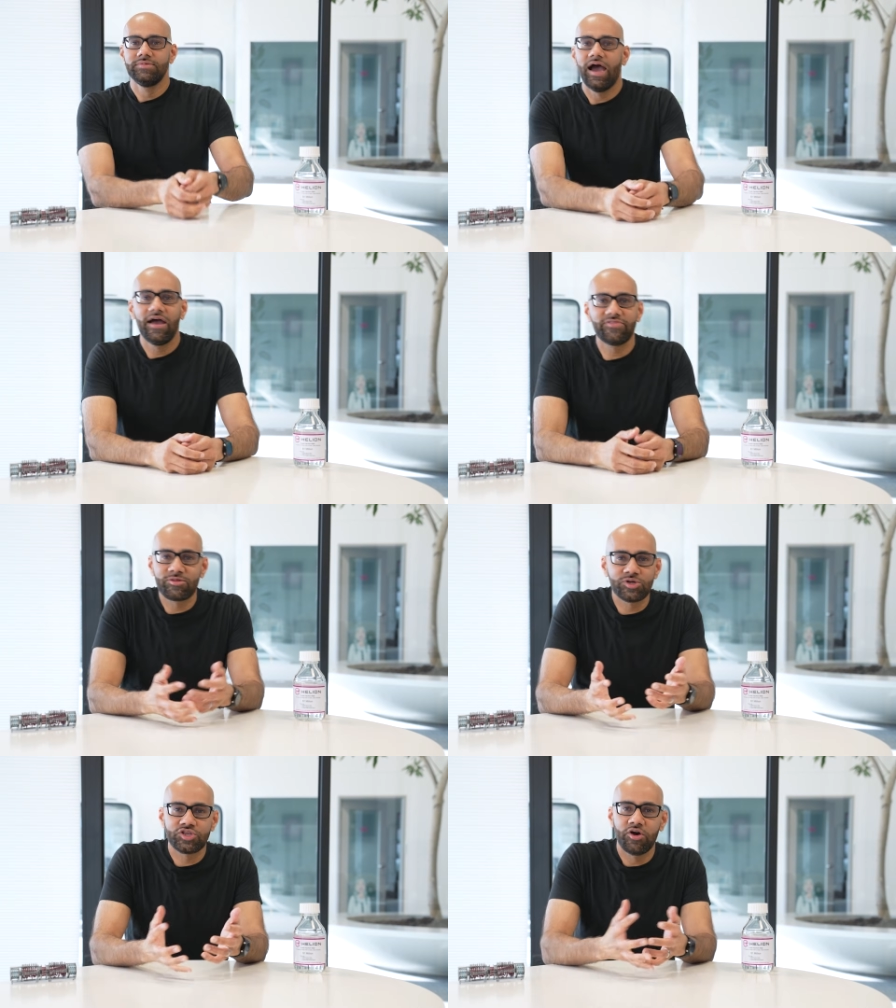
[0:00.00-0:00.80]
Yeah, I think
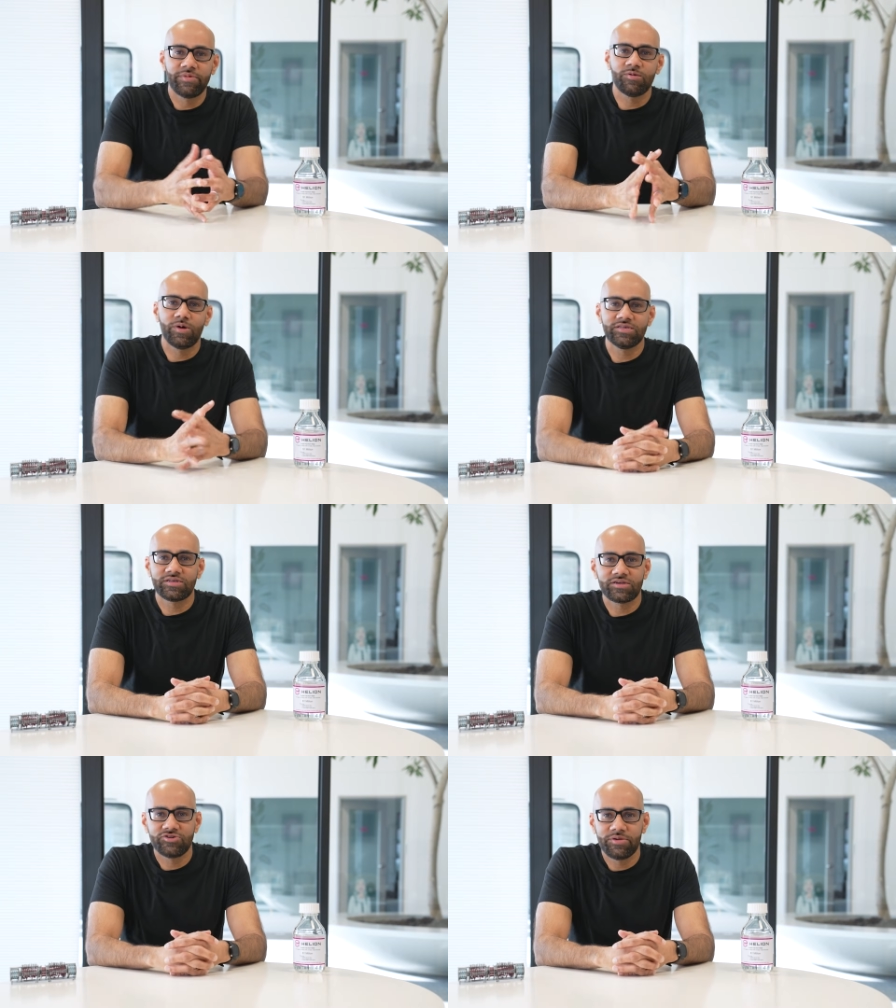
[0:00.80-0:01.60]
there's so many ways
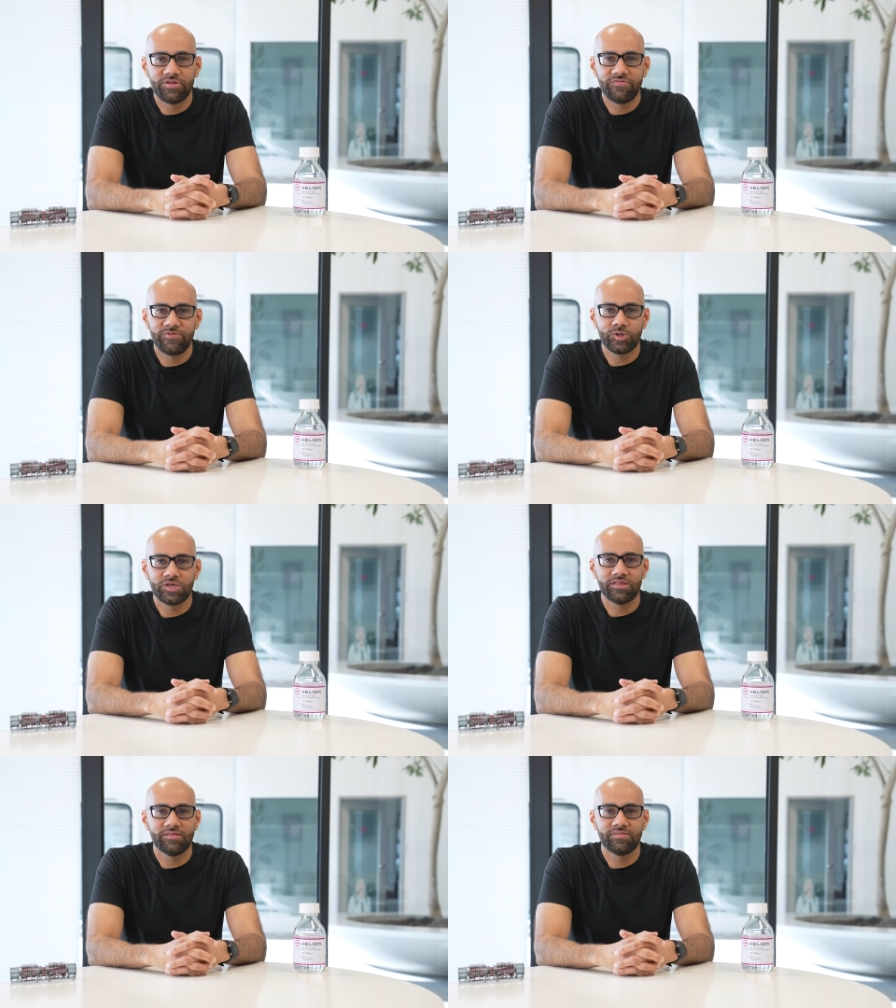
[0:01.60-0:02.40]
to contribute in
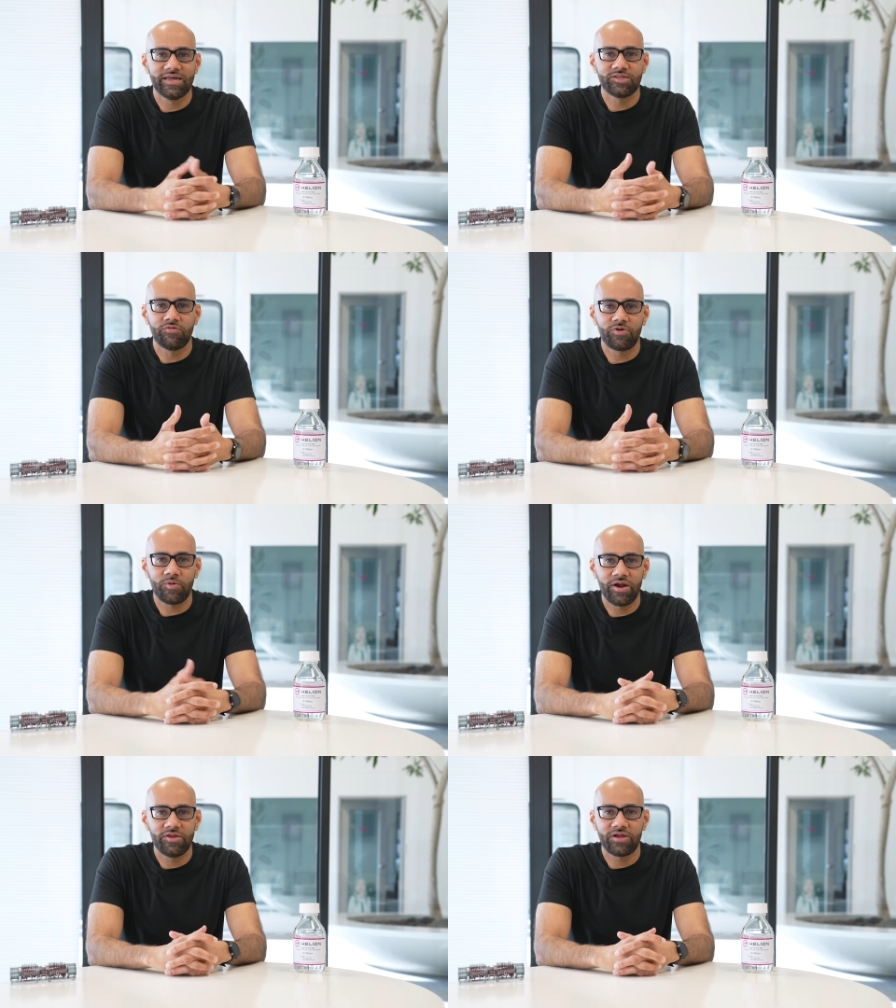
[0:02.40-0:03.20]
Fusion that don't
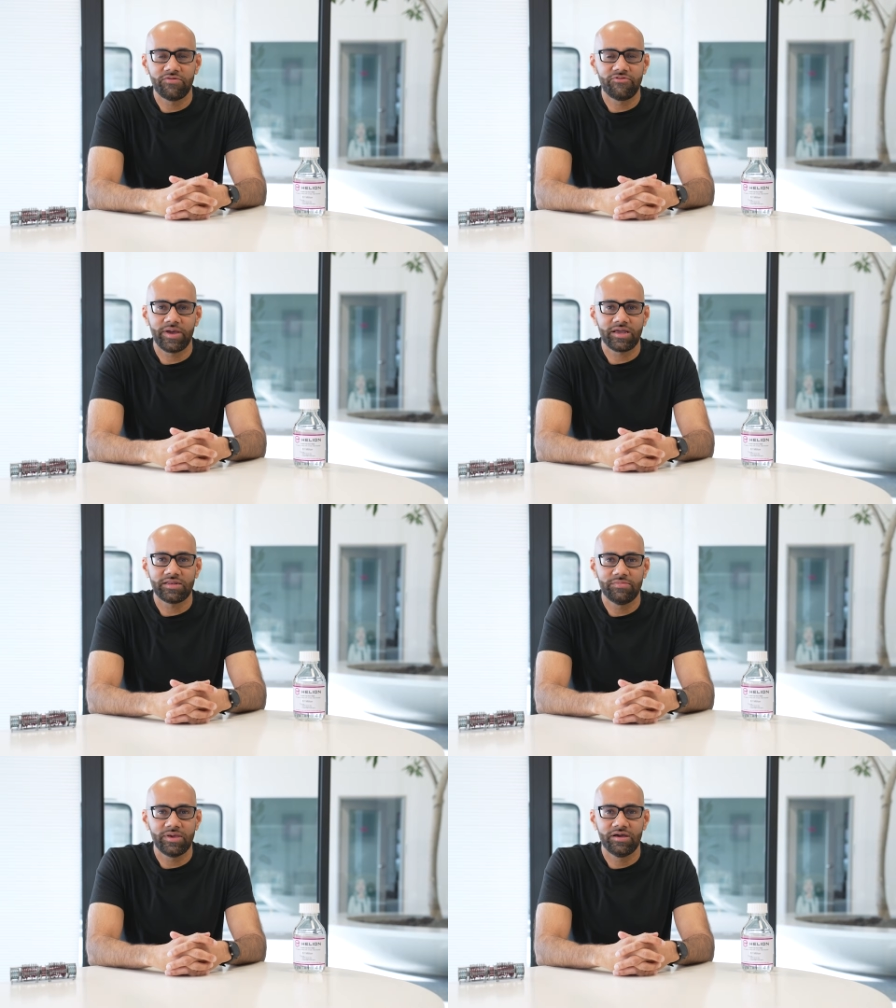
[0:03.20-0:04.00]
require you to come from
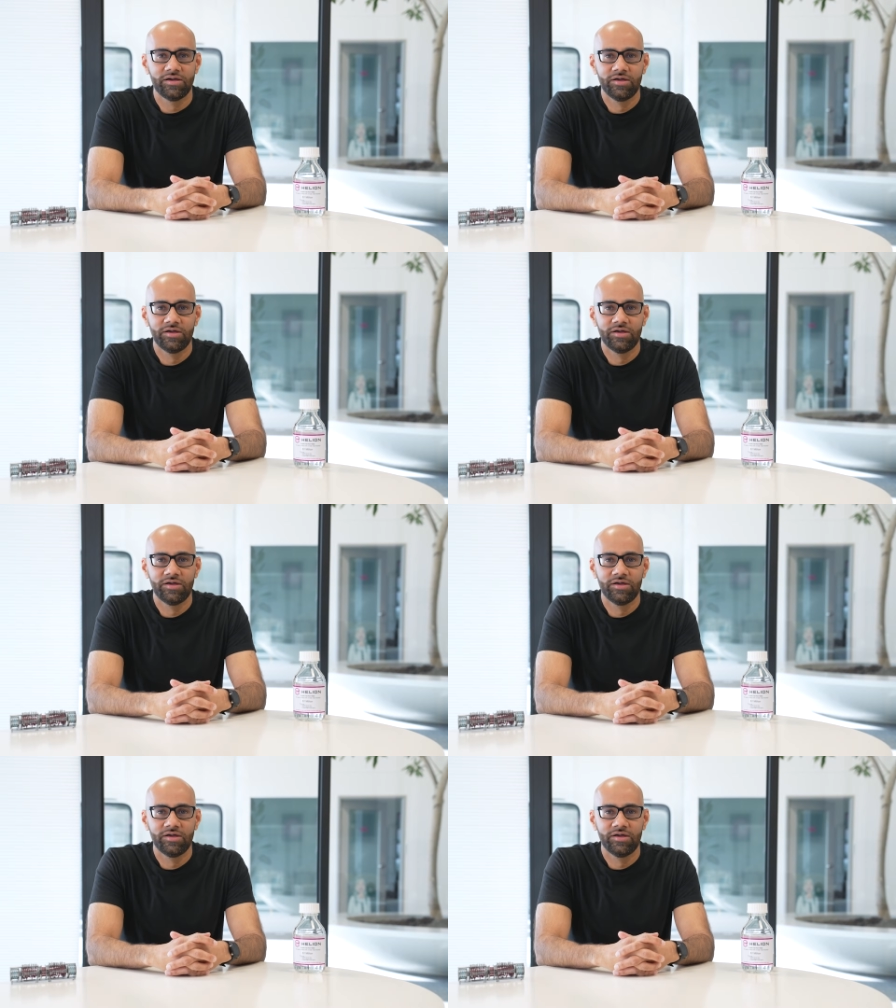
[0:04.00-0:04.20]
academia.